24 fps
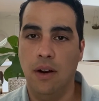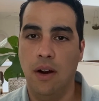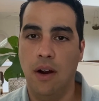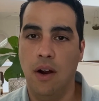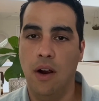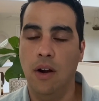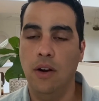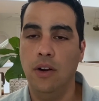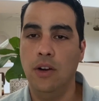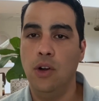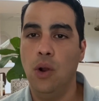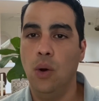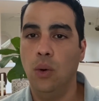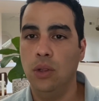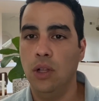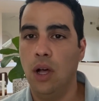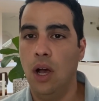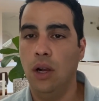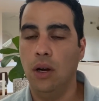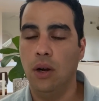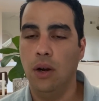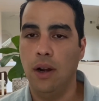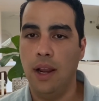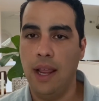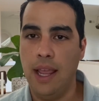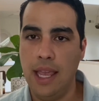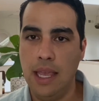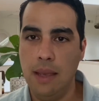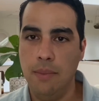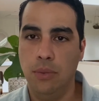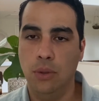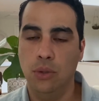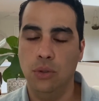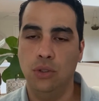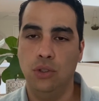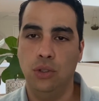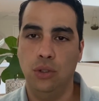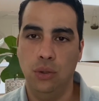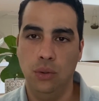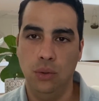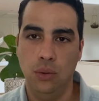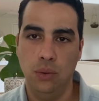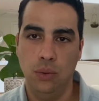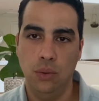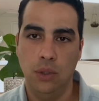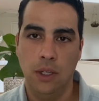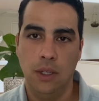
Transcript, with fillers: are no longer able to